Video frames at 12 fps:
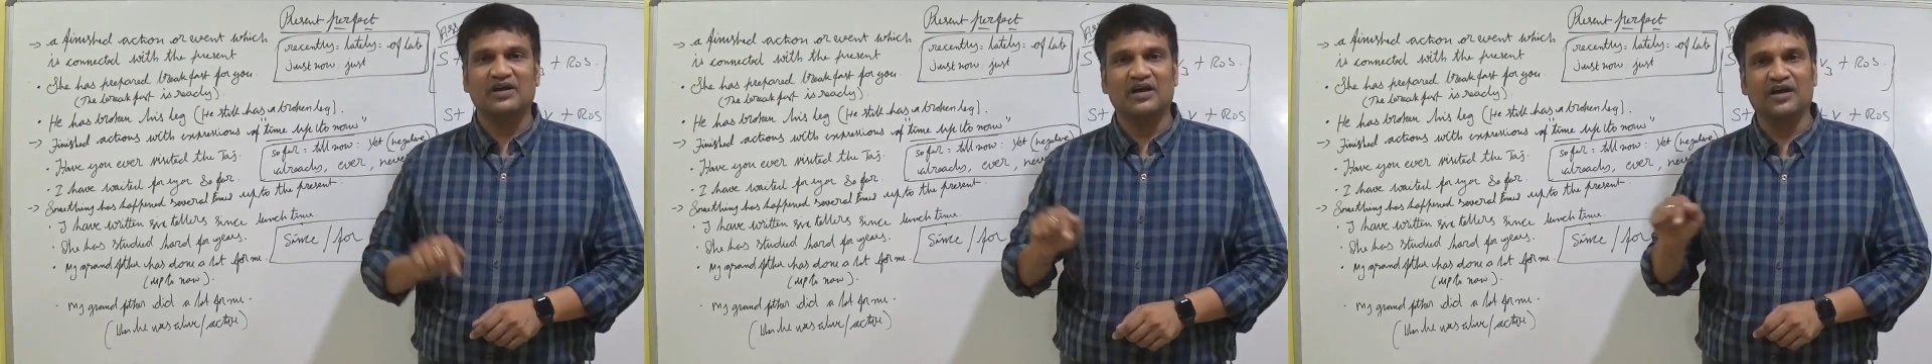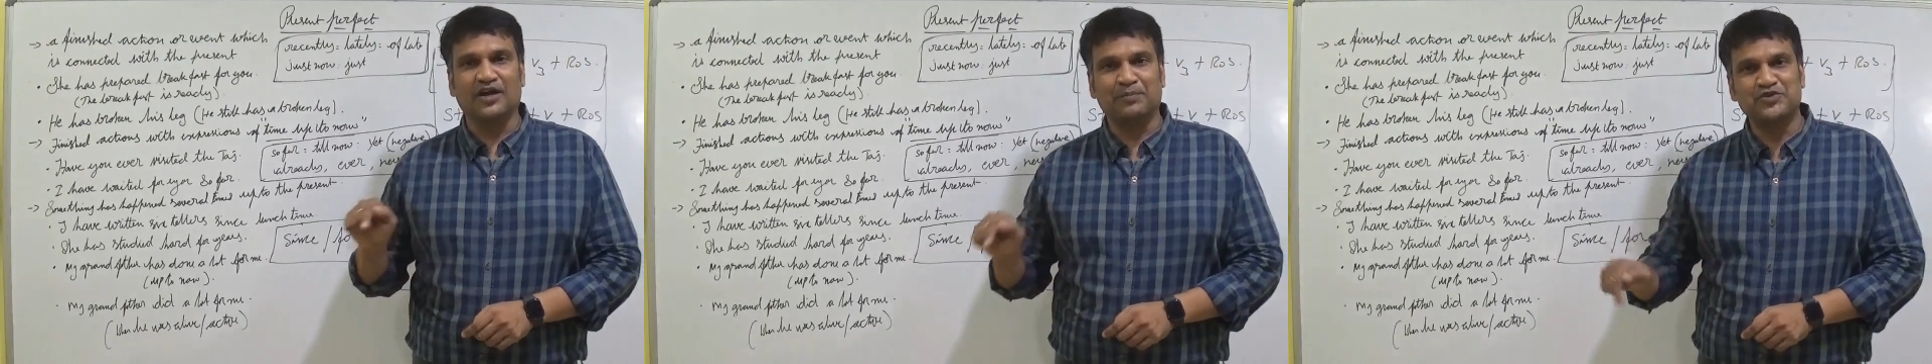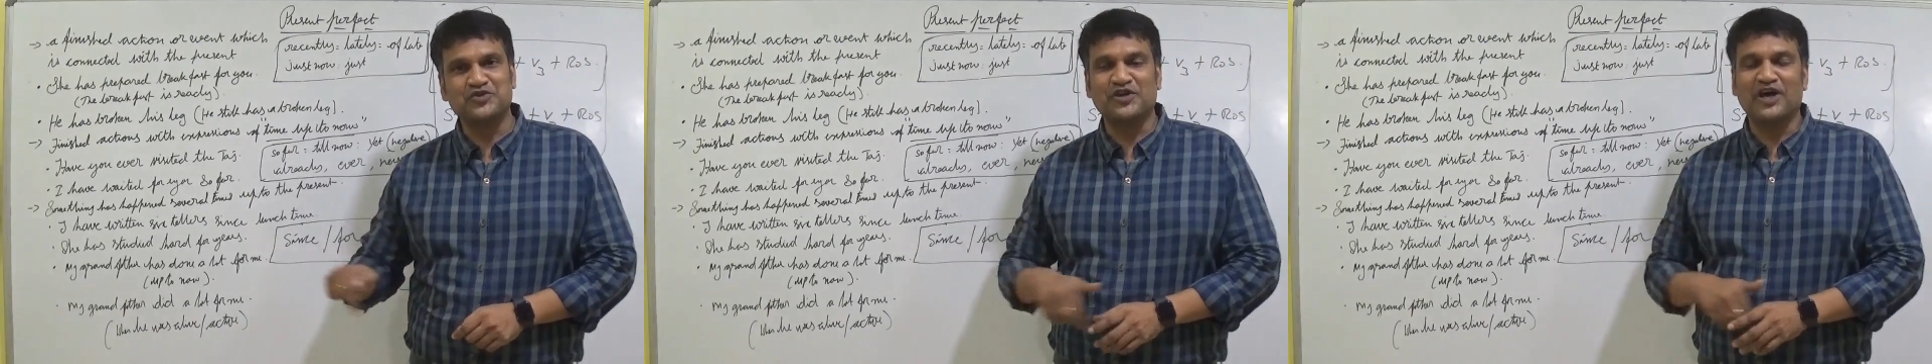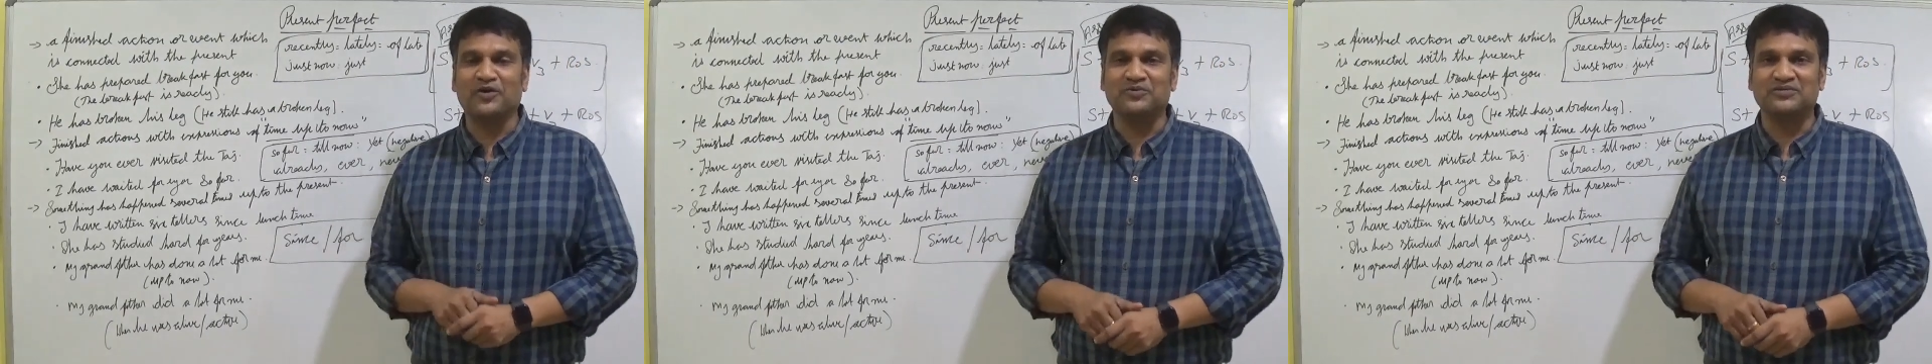or up to
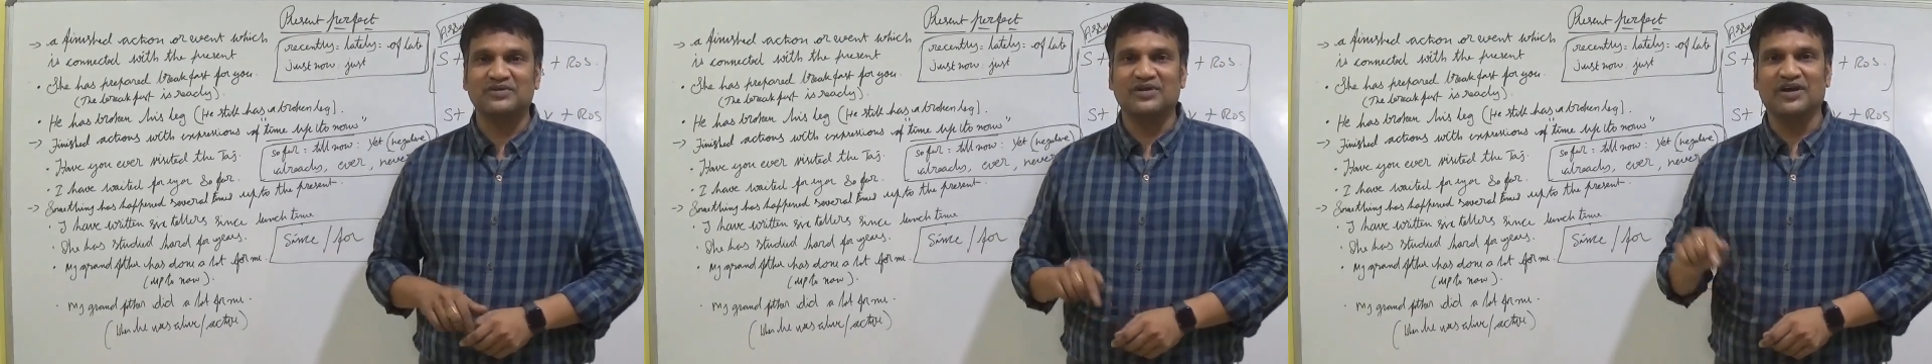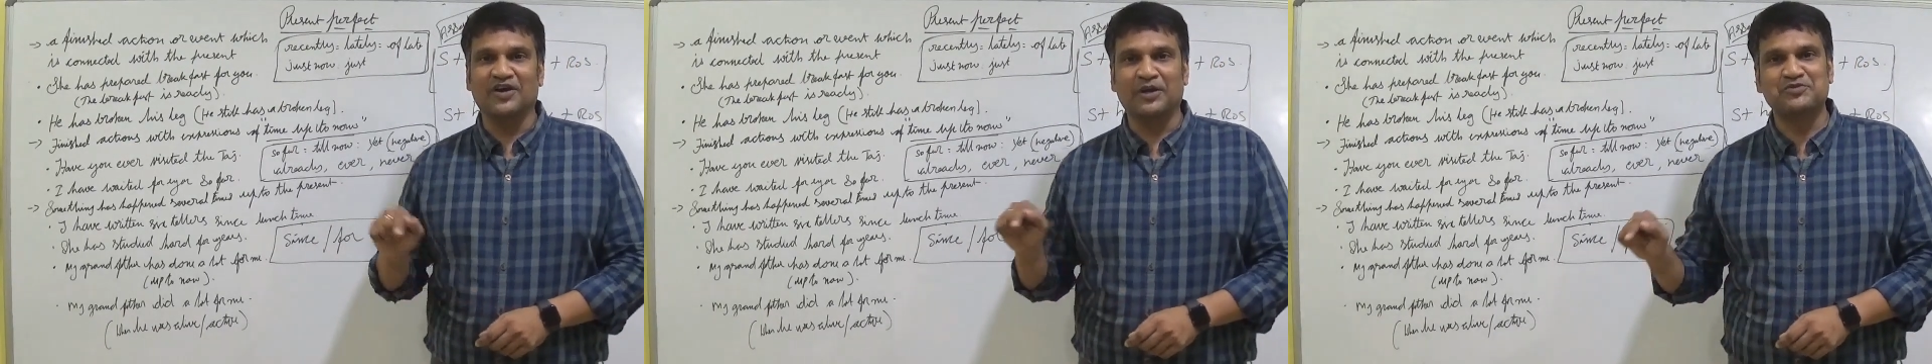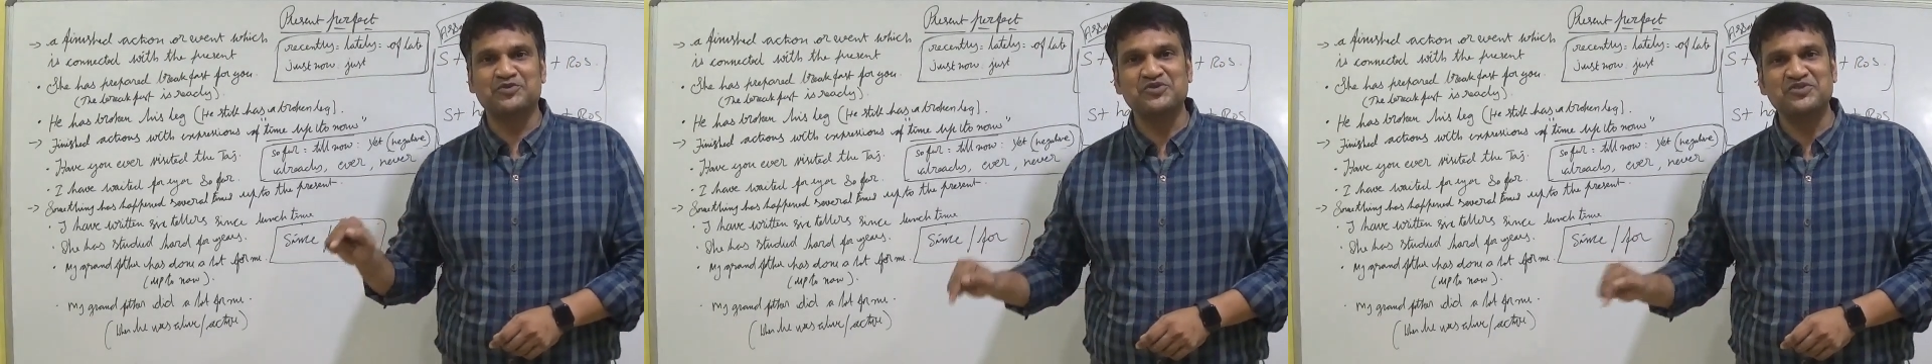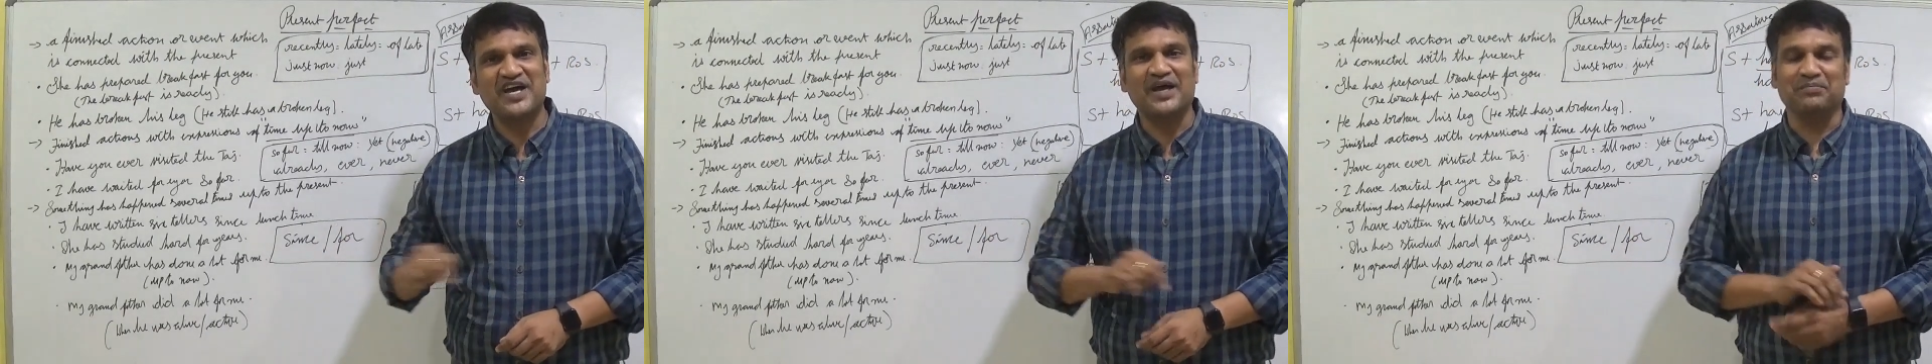now, or up to
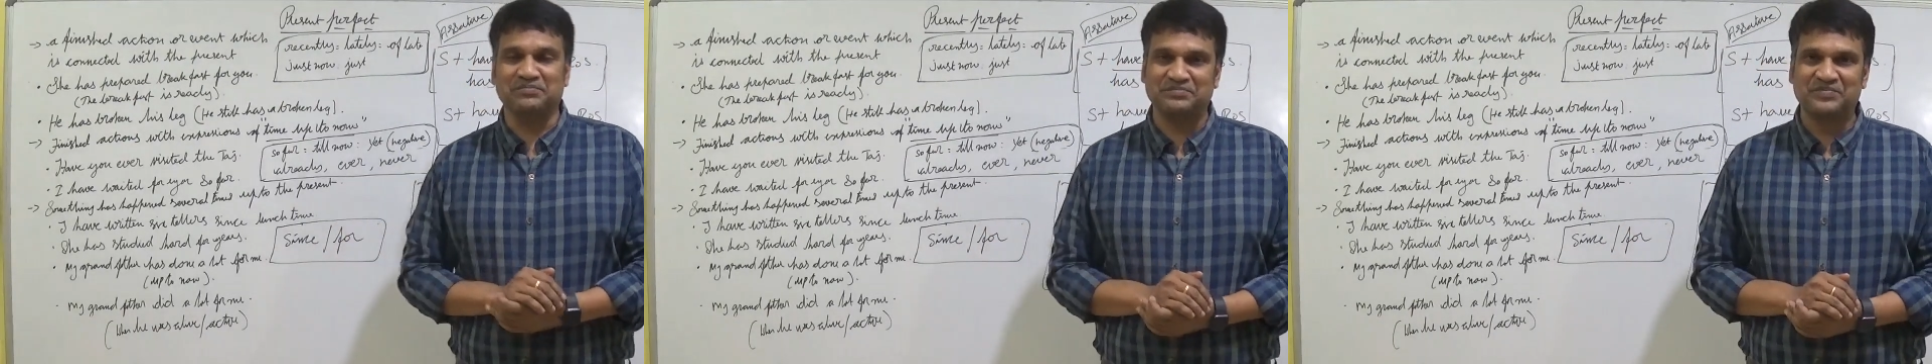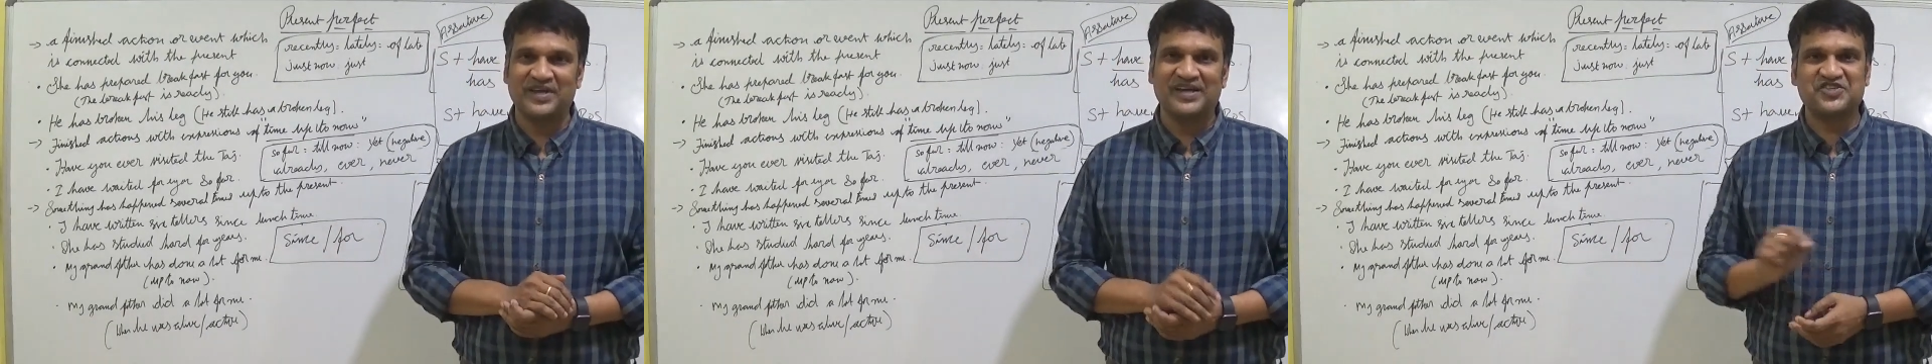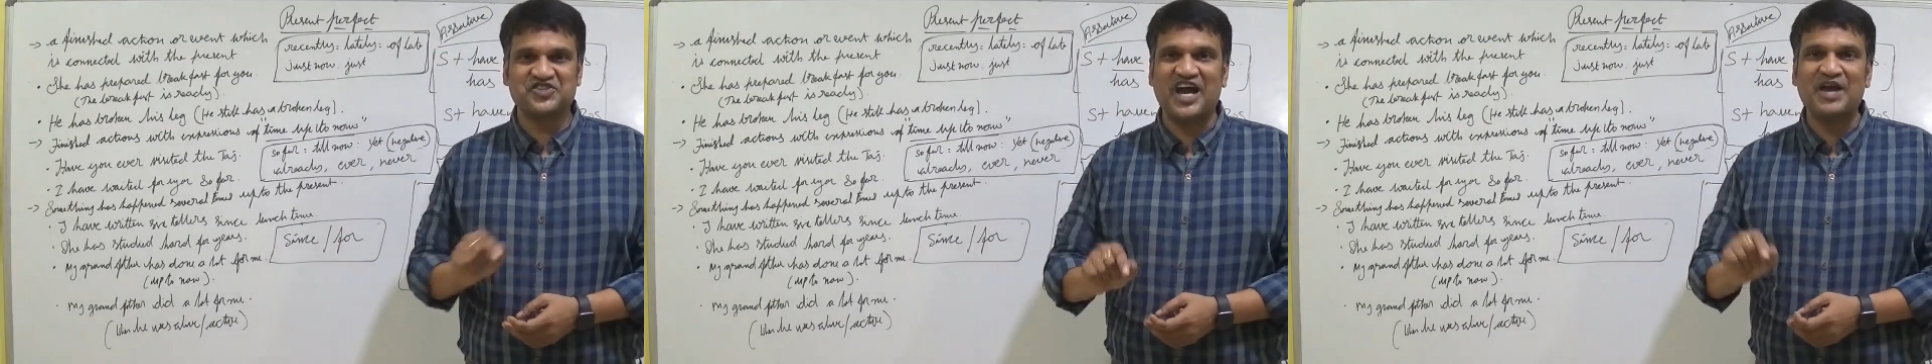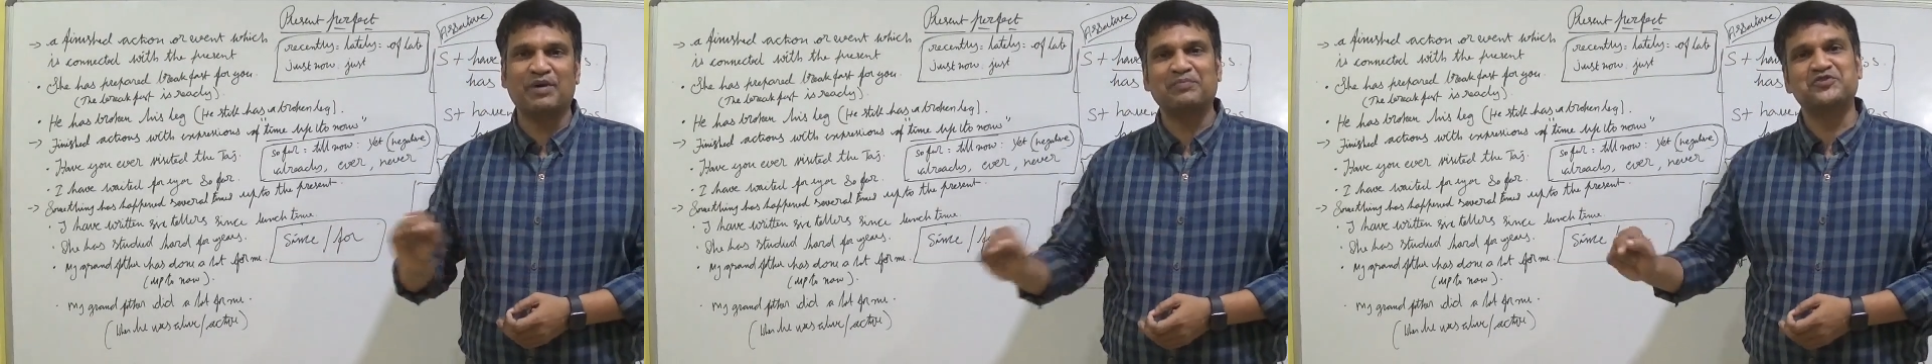time.
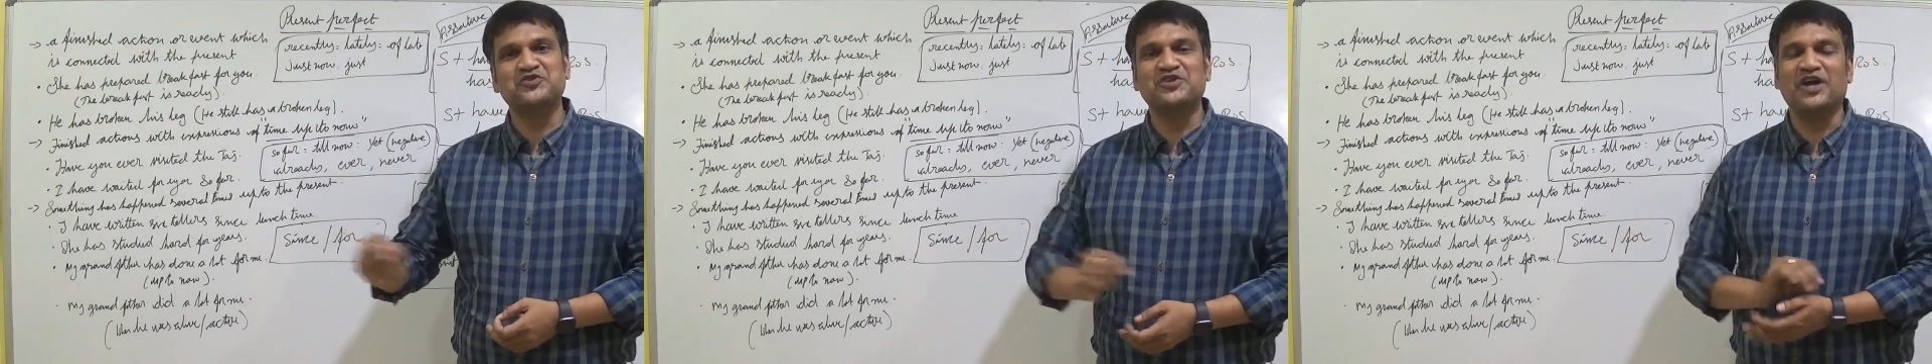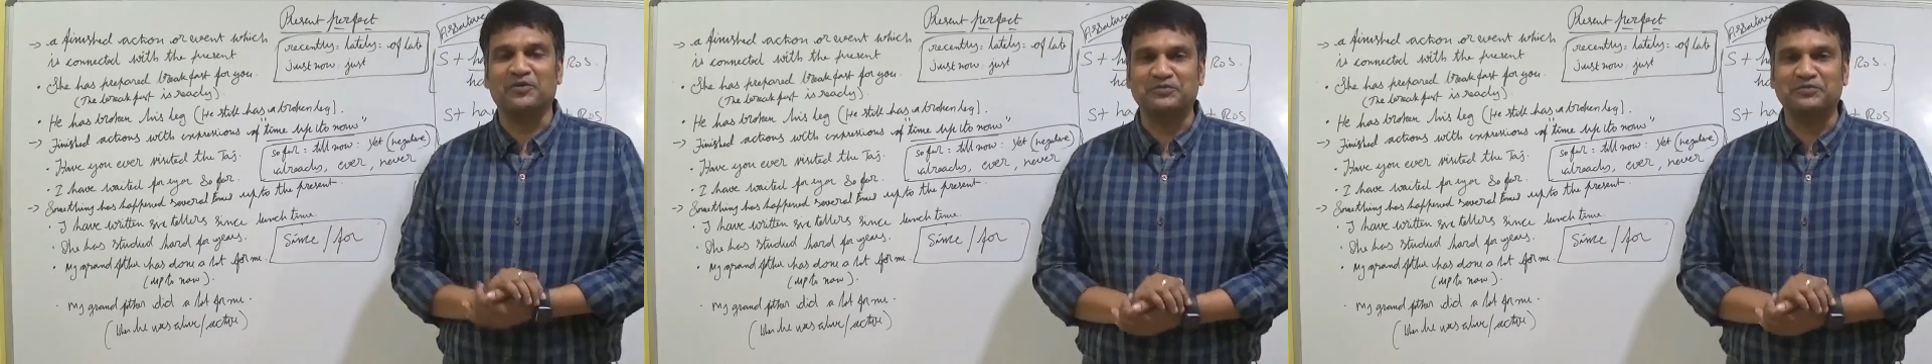Time up to now.